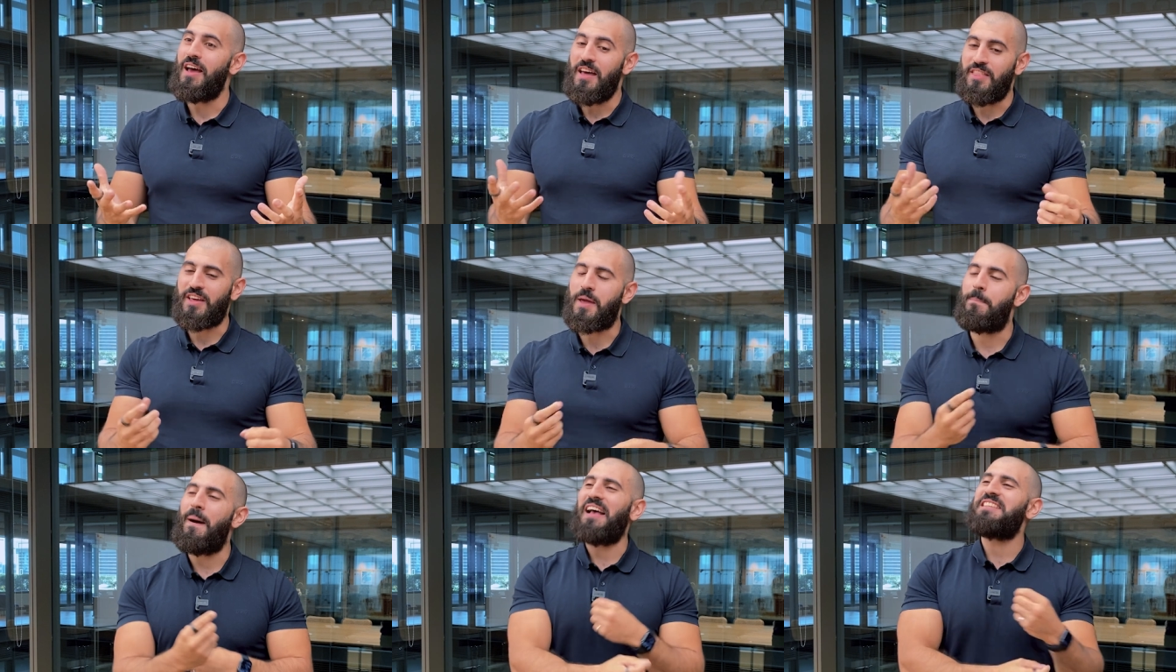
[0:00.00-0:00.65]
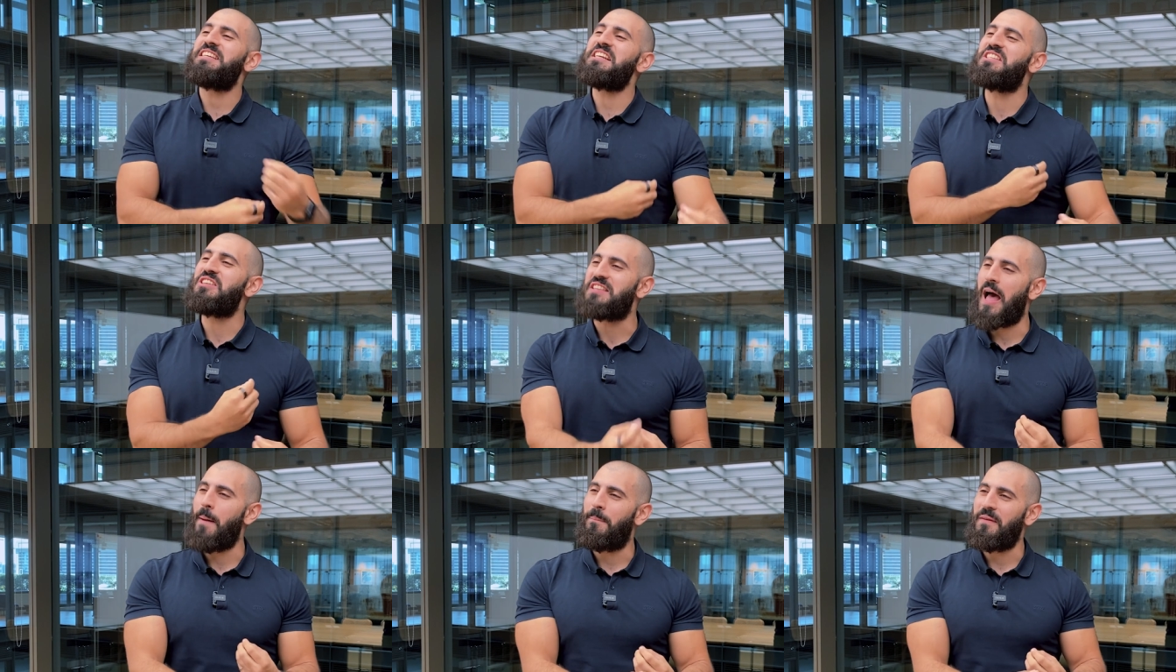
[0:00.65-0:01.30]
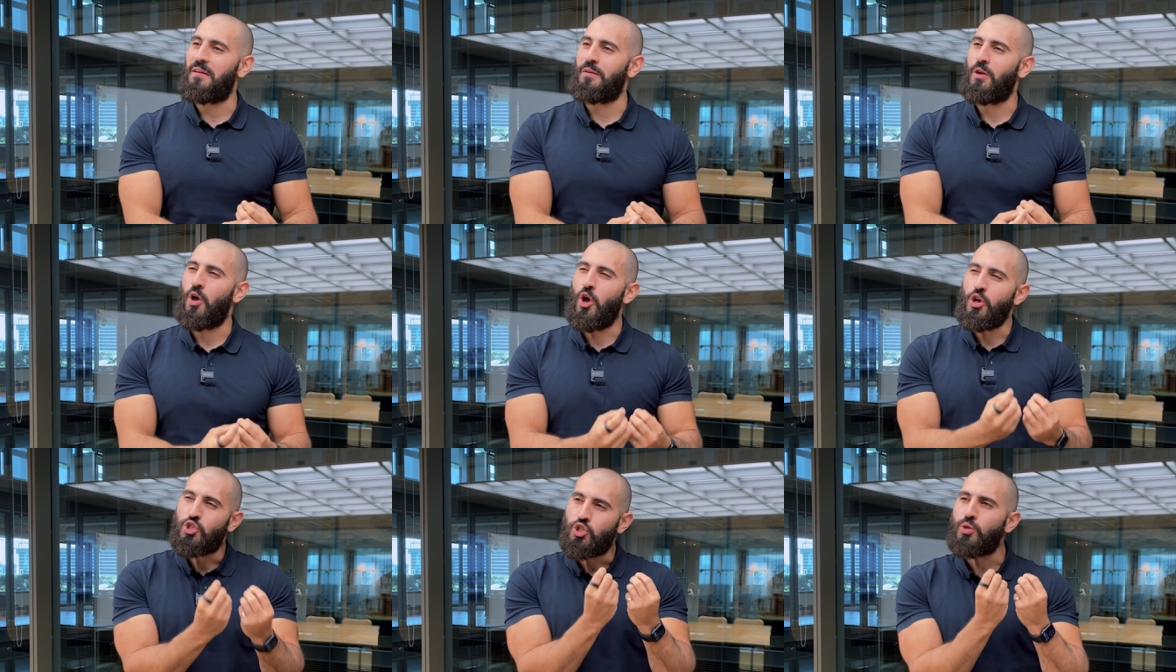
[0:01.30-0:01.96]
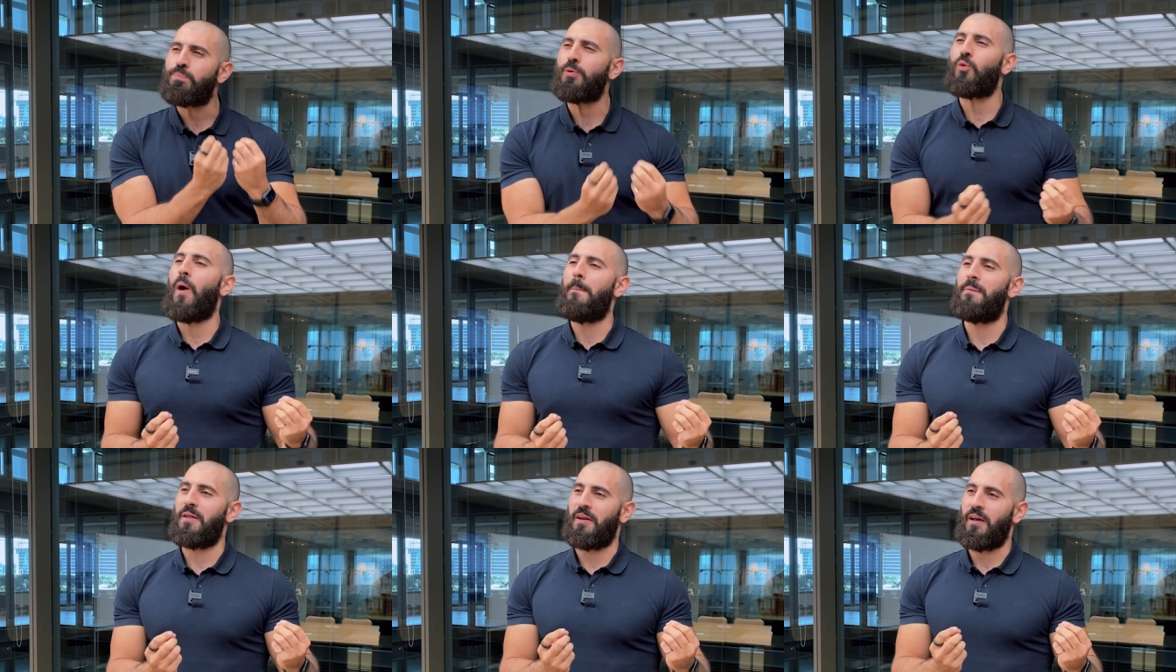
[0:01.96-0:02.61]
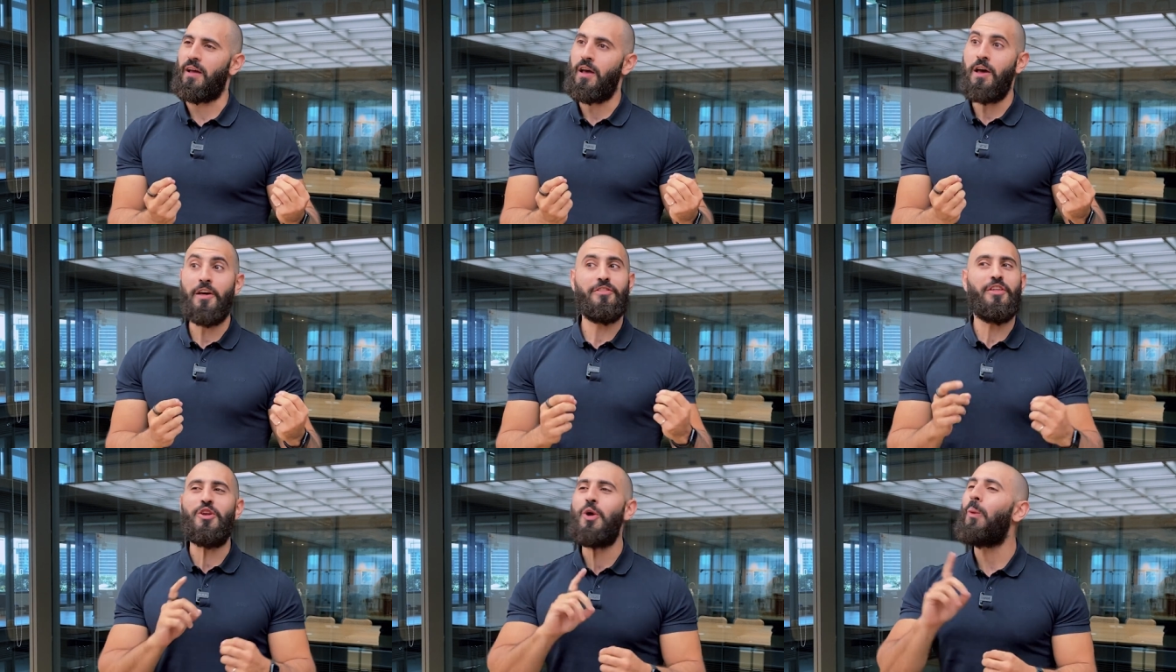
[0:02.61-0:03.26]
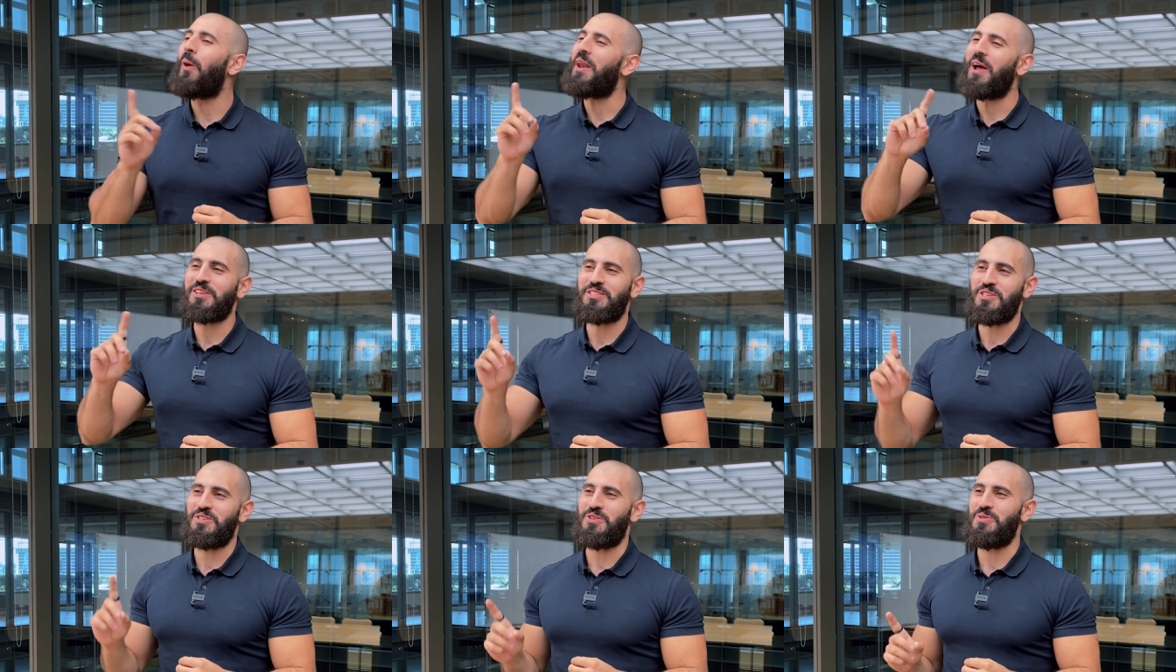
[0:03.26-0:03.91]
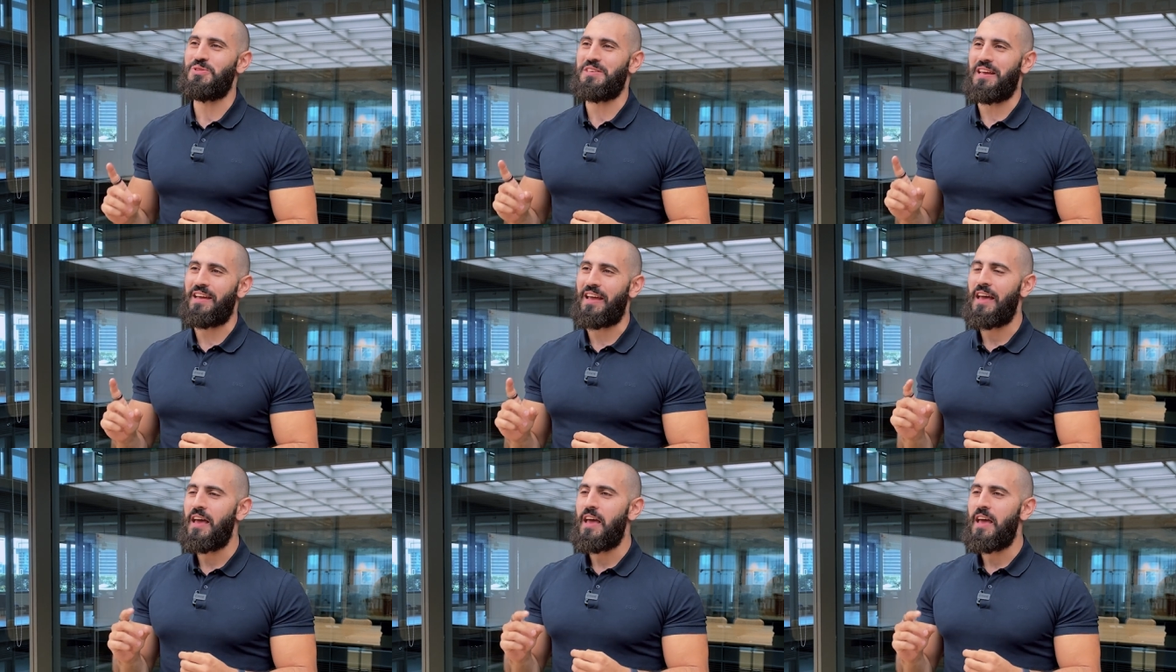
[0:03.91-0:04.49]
the capacity to tap in, a super weapon that no one else is using,